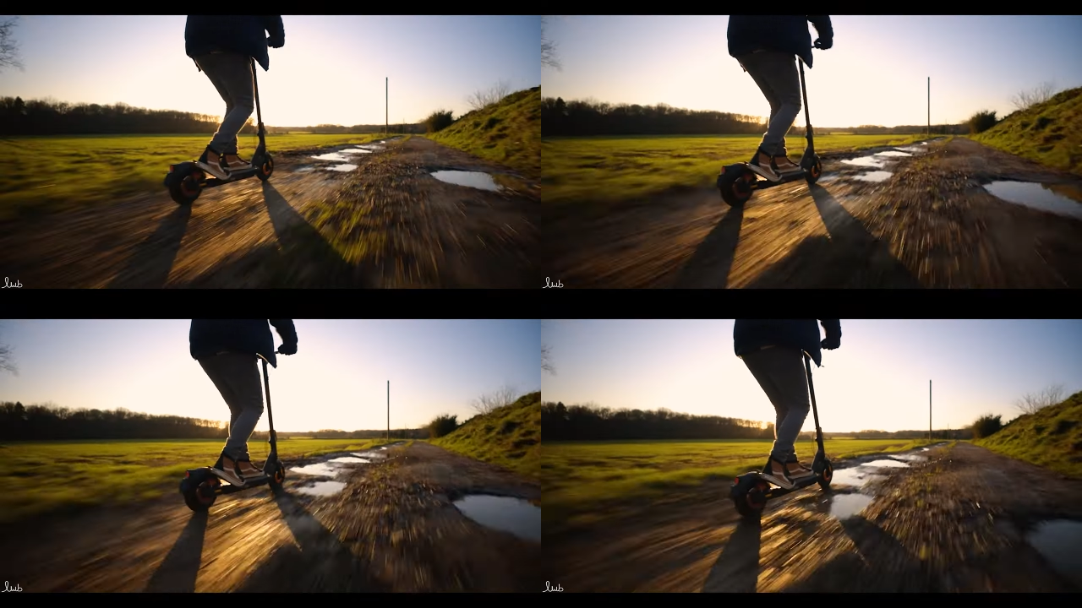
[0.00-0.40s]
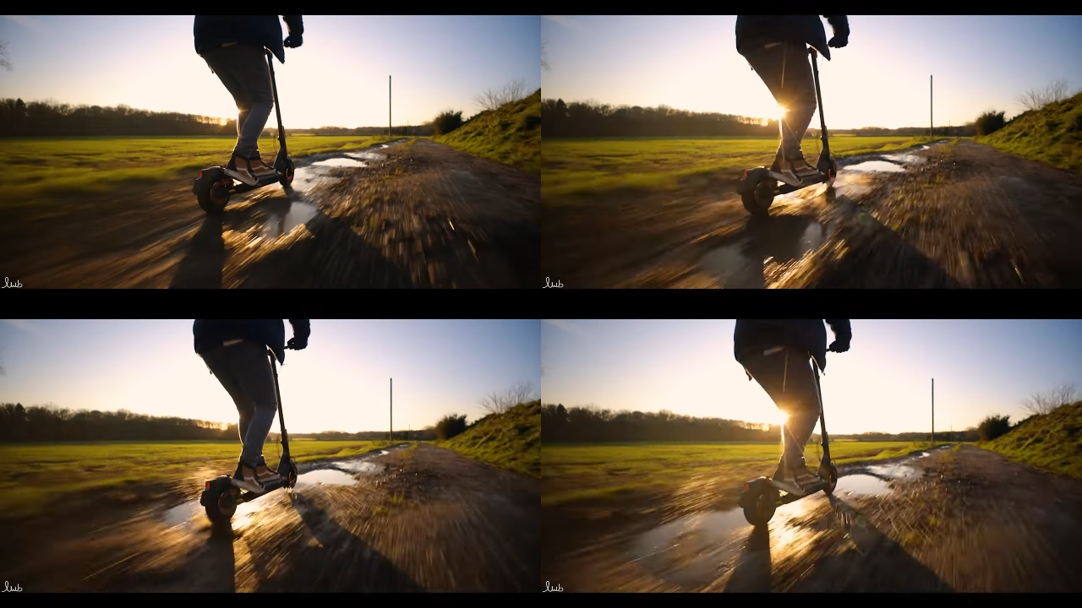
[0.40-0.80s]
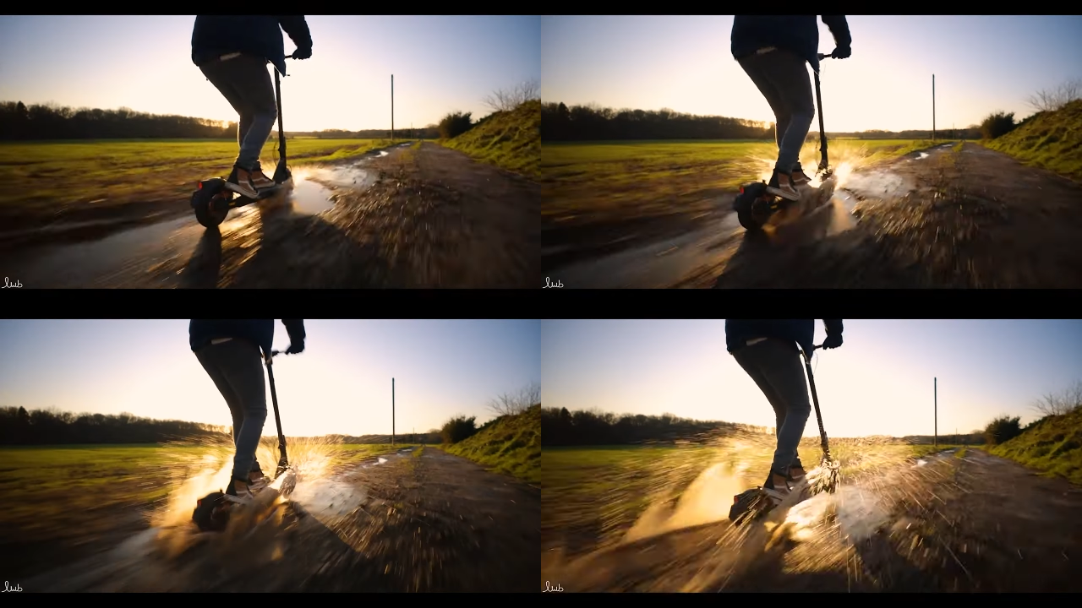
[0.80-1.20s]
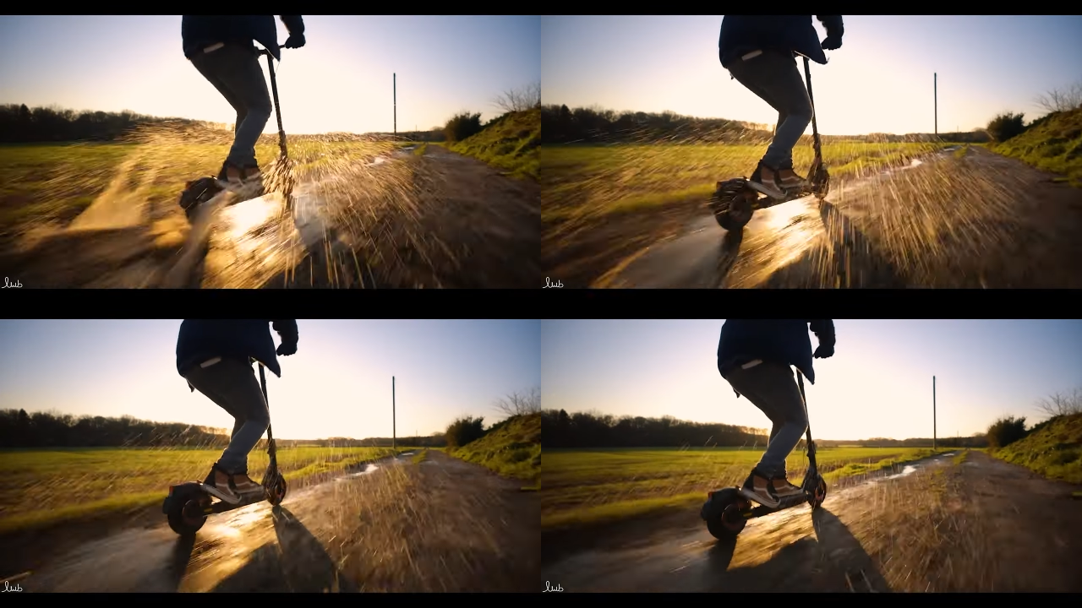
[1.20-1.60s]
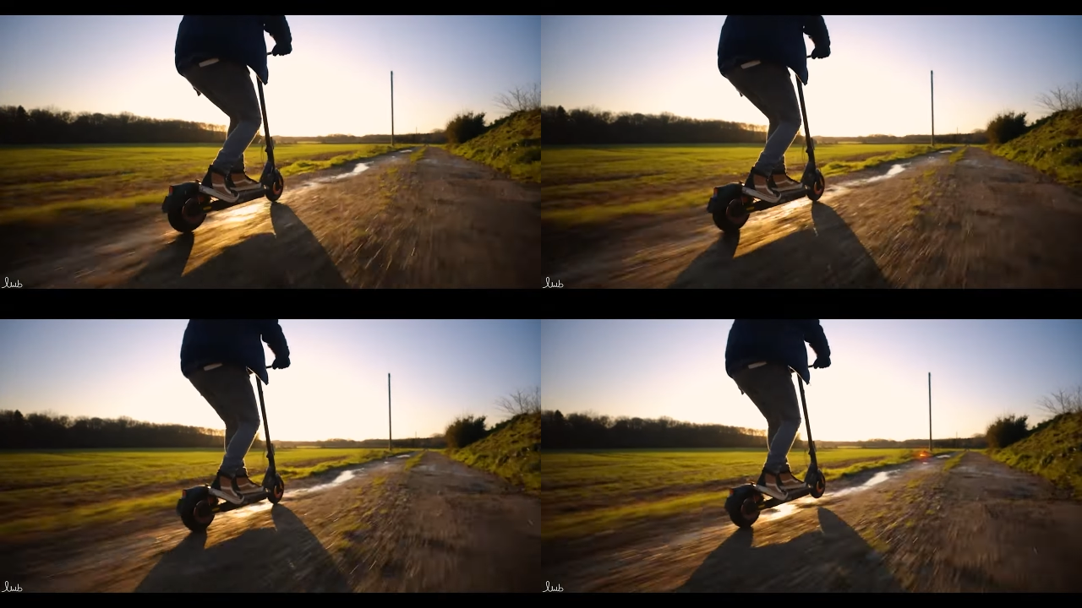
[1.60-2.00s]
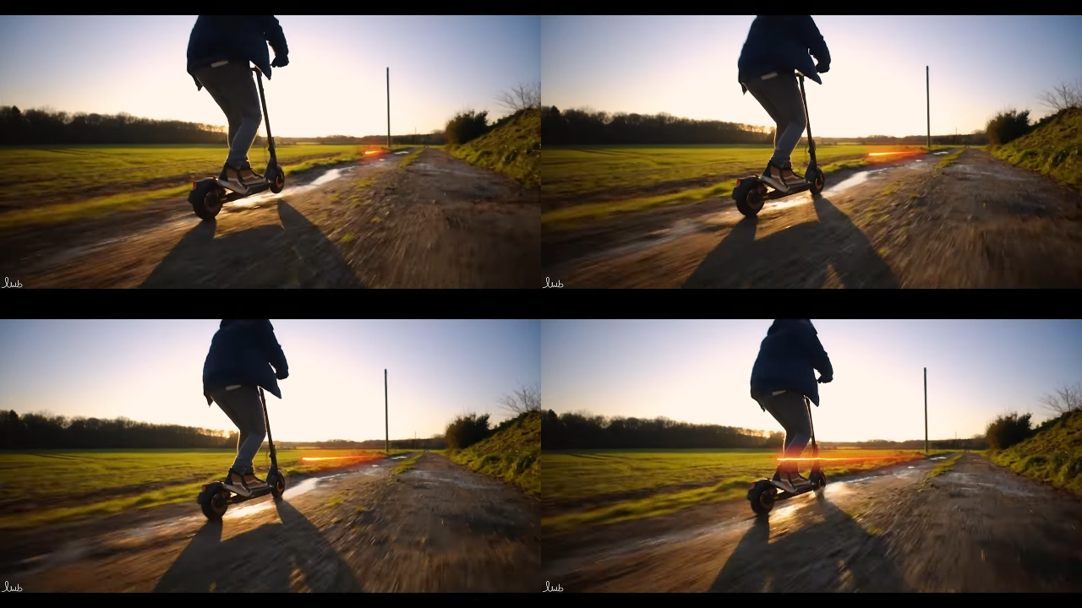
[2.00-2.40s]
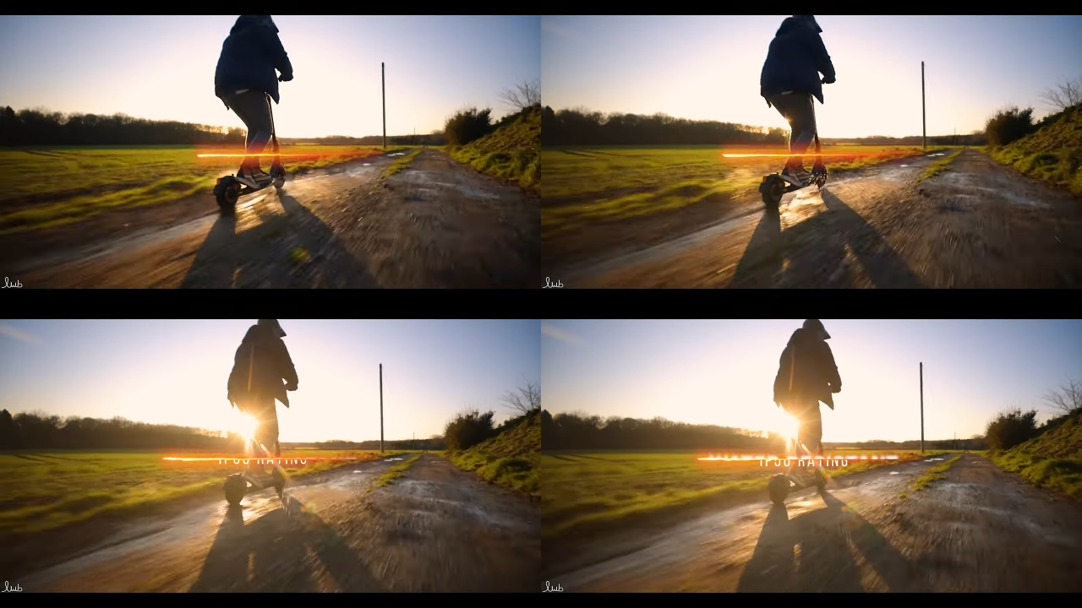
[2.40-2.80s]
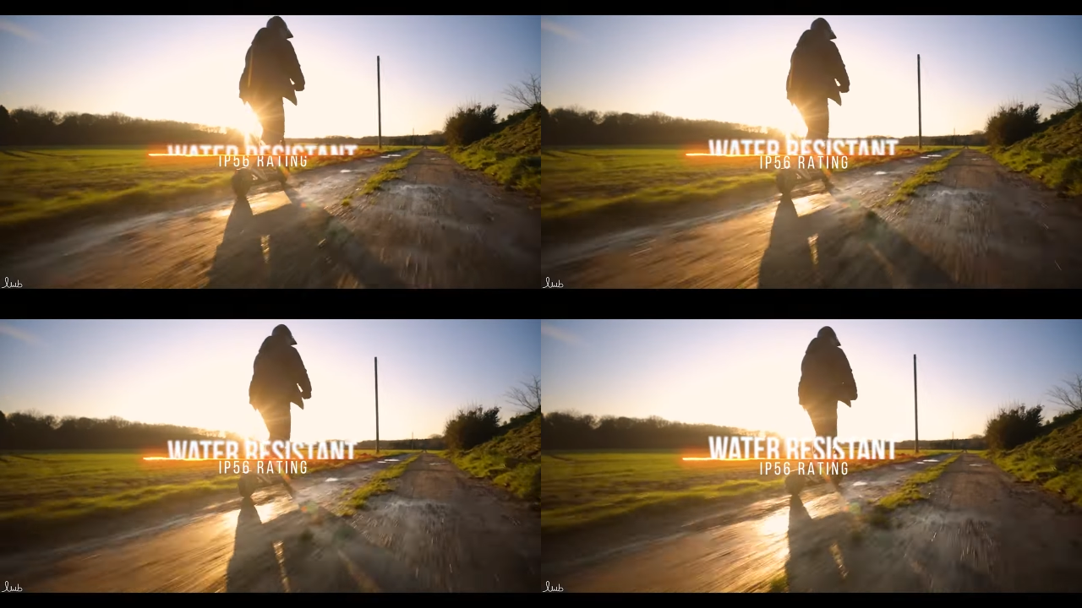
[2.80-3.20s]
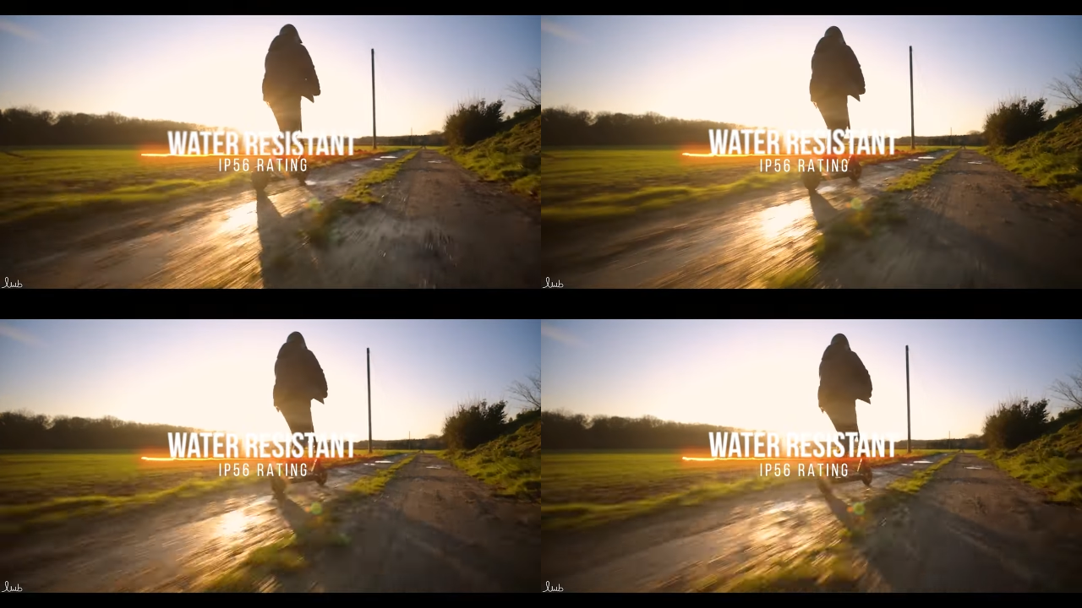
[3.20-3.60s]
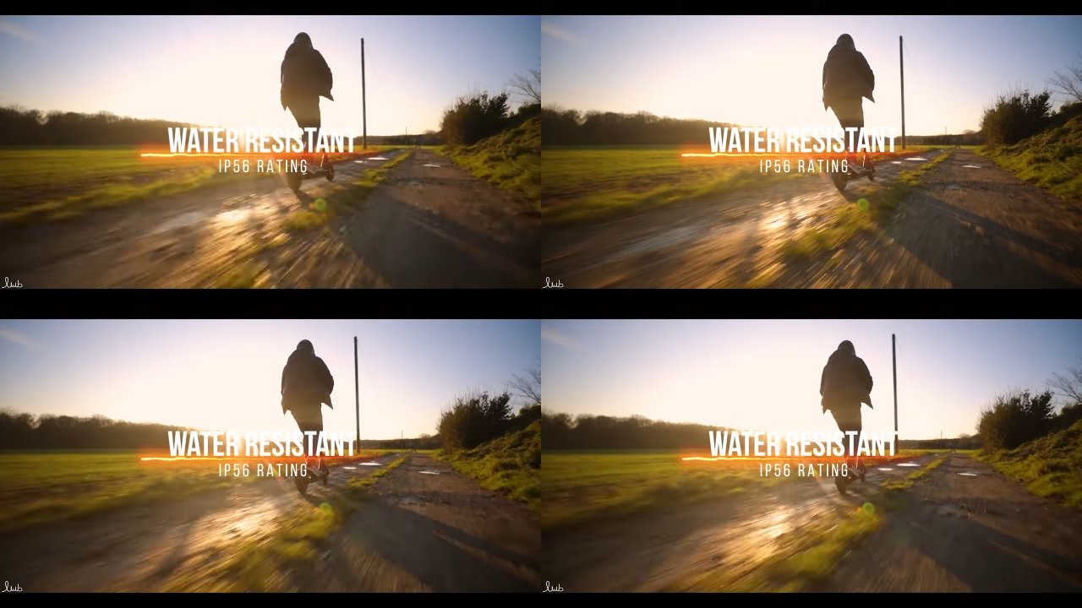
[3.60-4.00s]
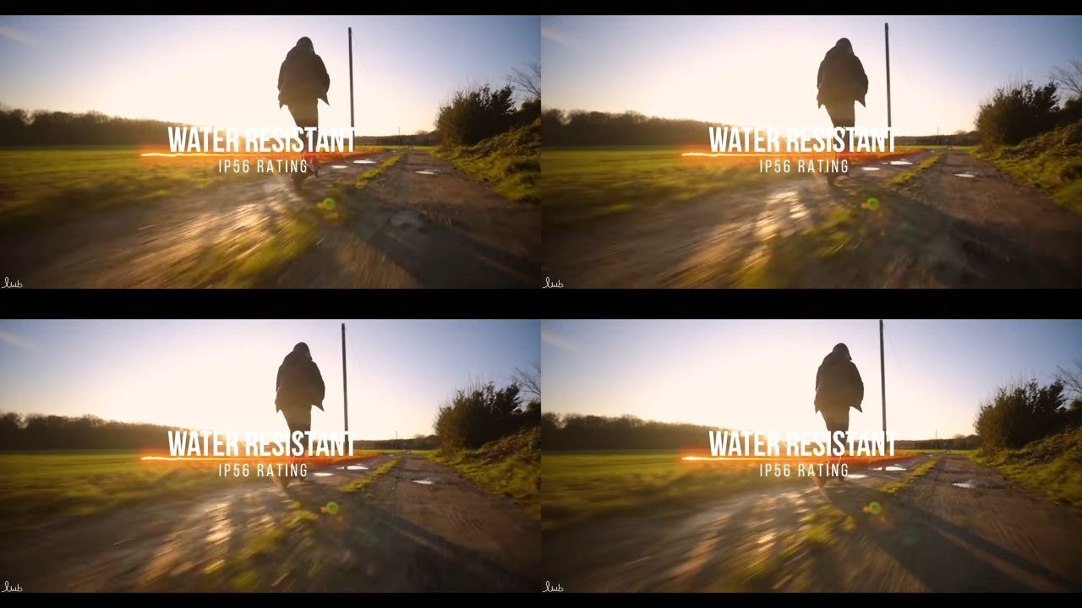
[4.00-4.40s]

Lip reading: (no speaker visible)